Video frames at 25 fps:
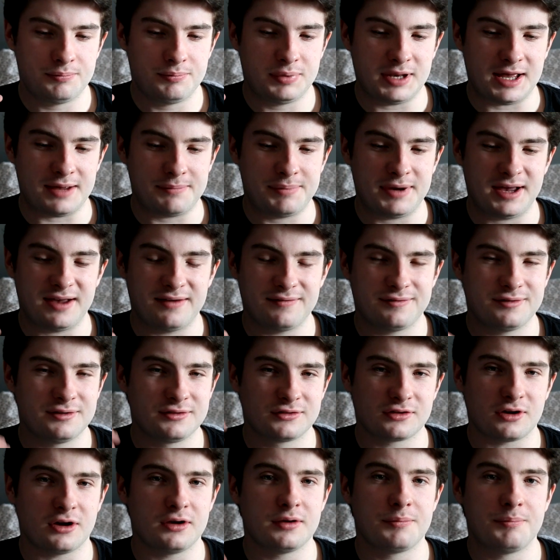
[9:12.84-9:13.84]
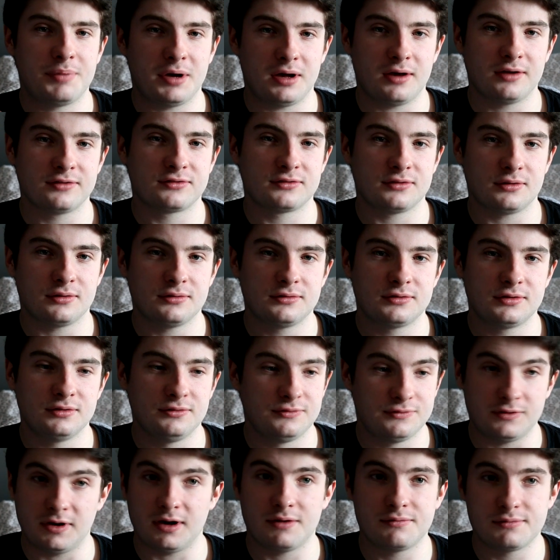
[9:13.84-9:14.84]
Black Panther is kind of passed on
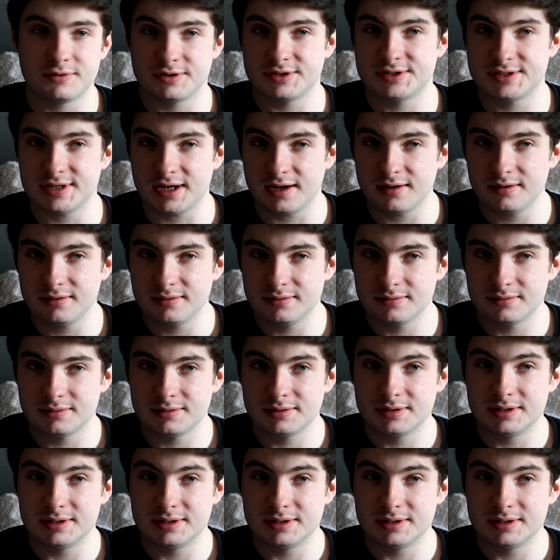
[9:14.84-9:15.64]
to father and son.